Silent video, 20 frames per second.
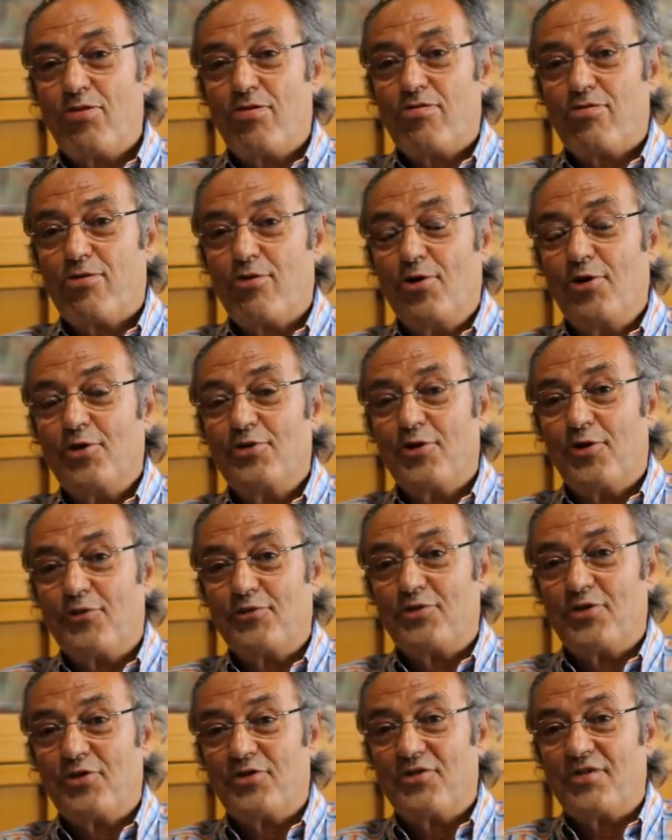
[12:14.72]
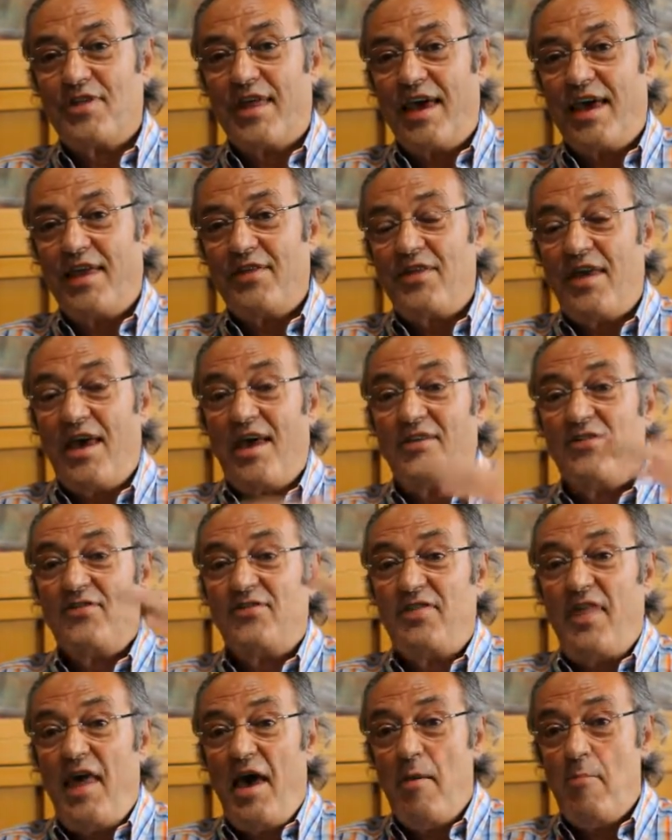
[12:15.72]
thought of the state as
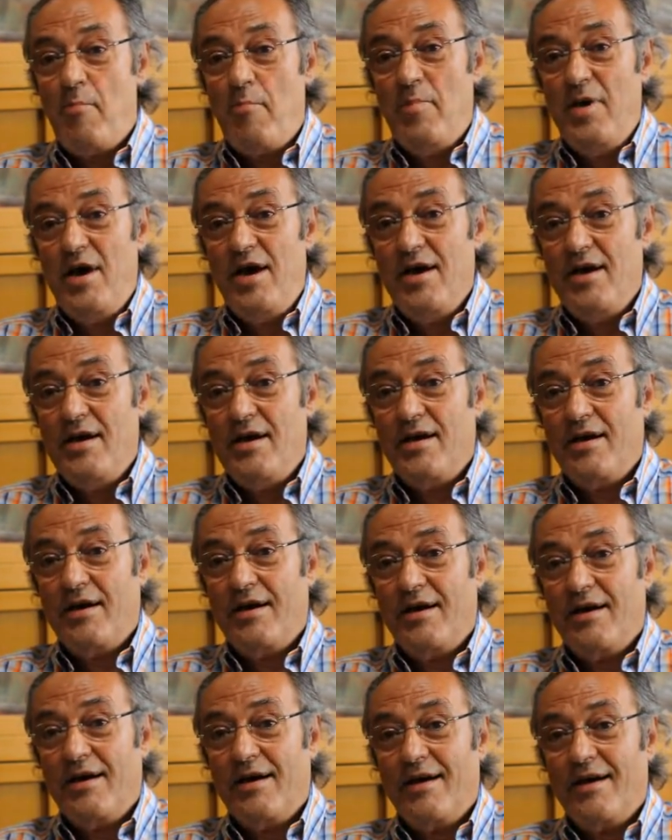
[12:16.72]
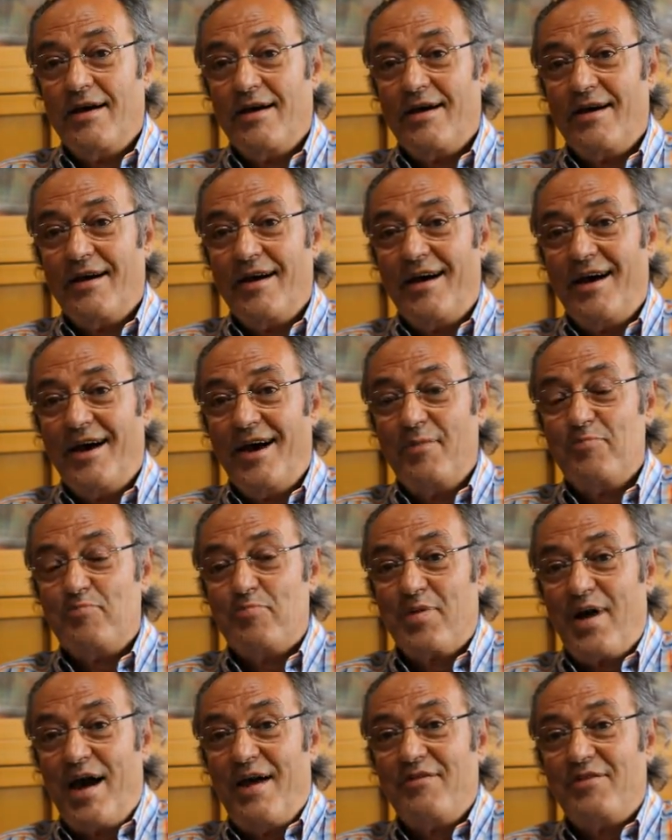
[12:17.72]
them and
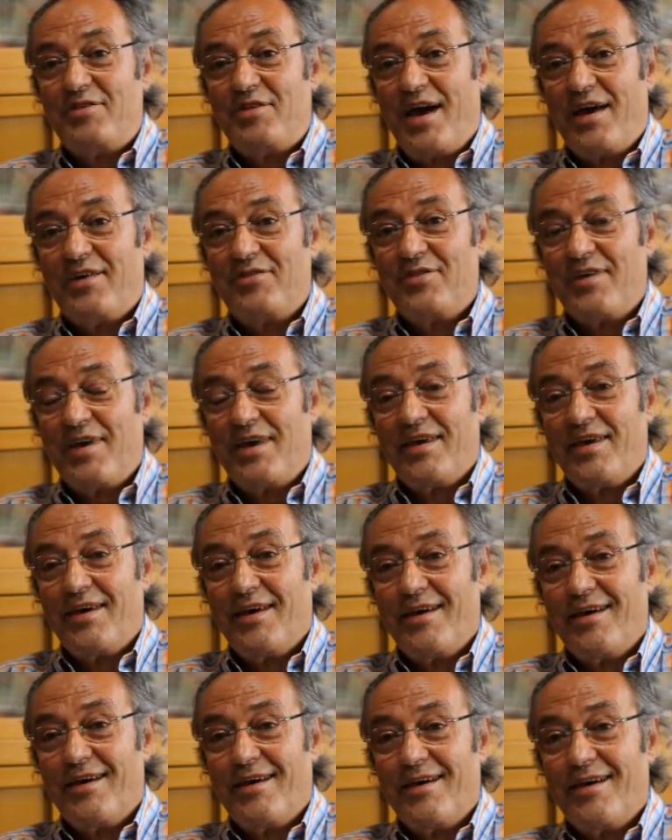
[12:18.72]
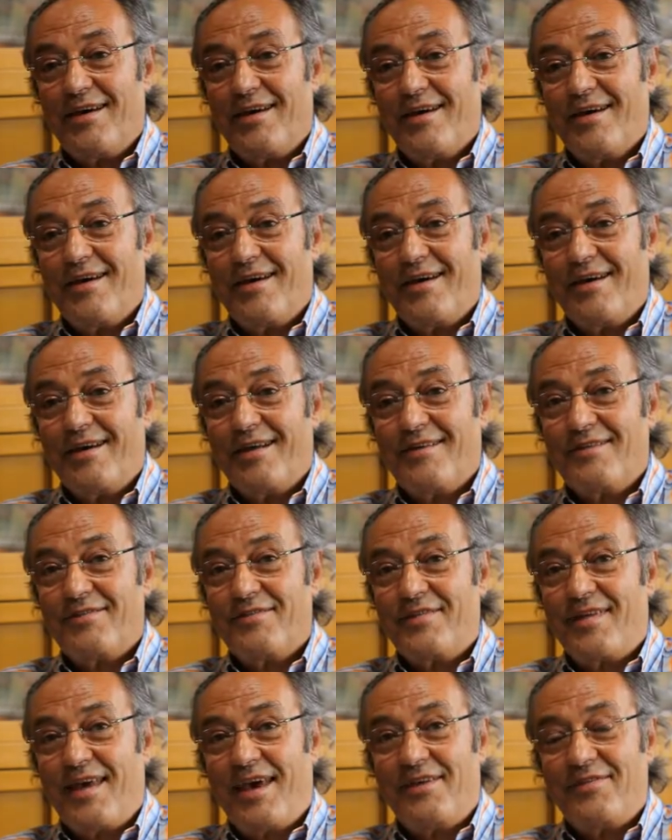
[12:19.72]
privatizing
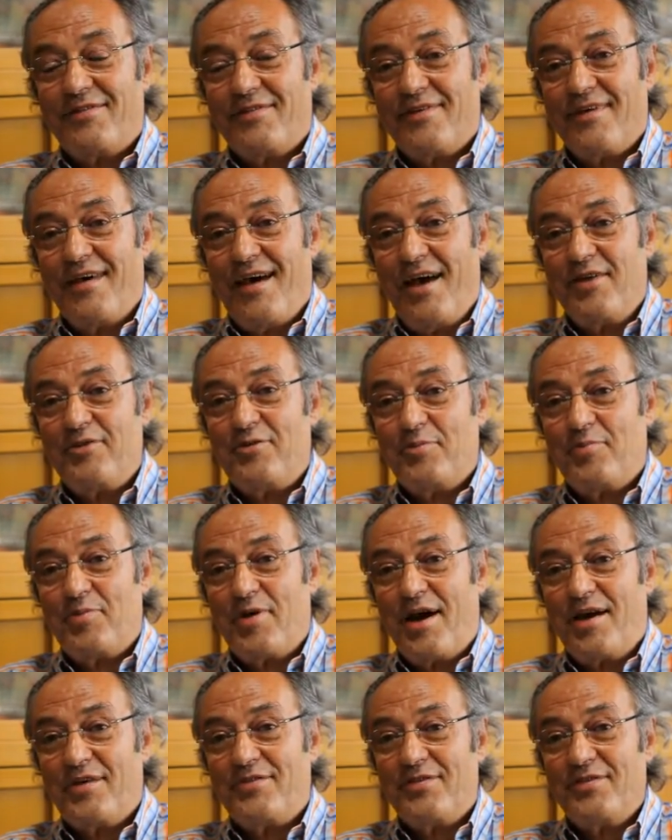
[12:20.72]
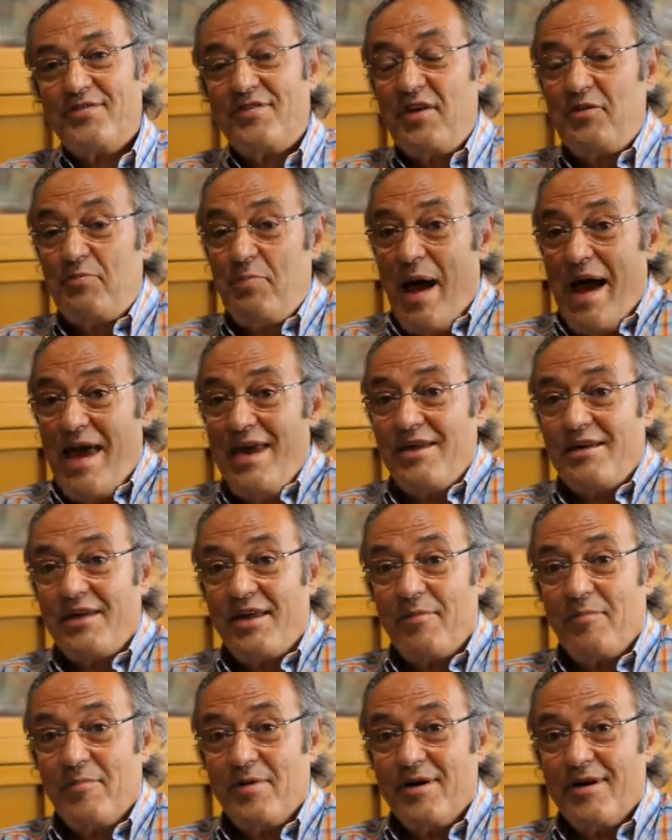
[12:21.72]
state enterprises as buying
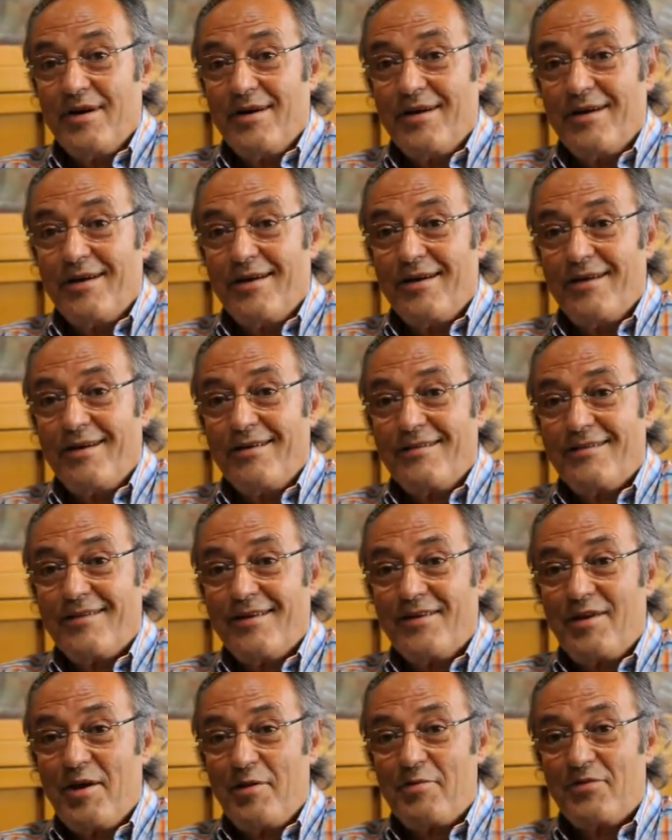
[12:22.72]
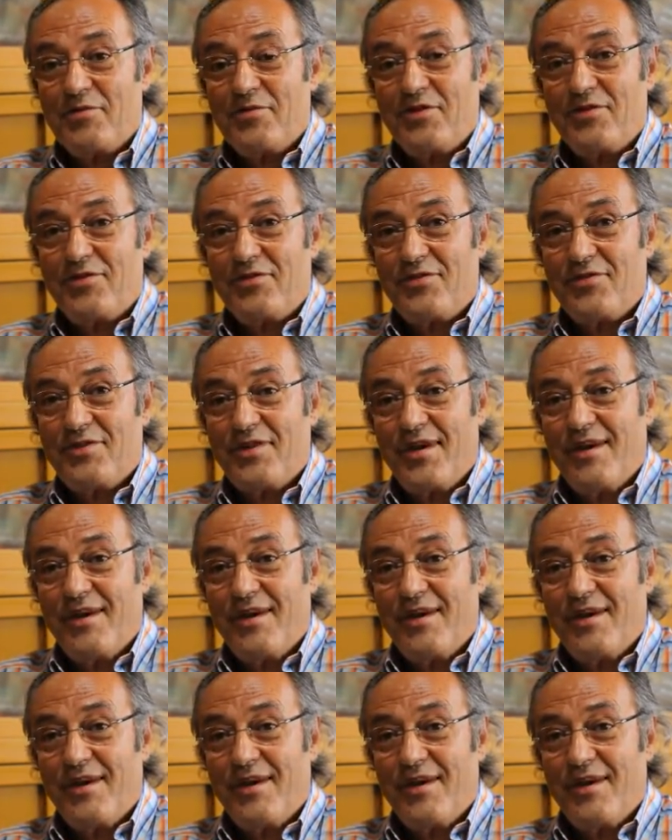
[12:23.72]
them. So there was this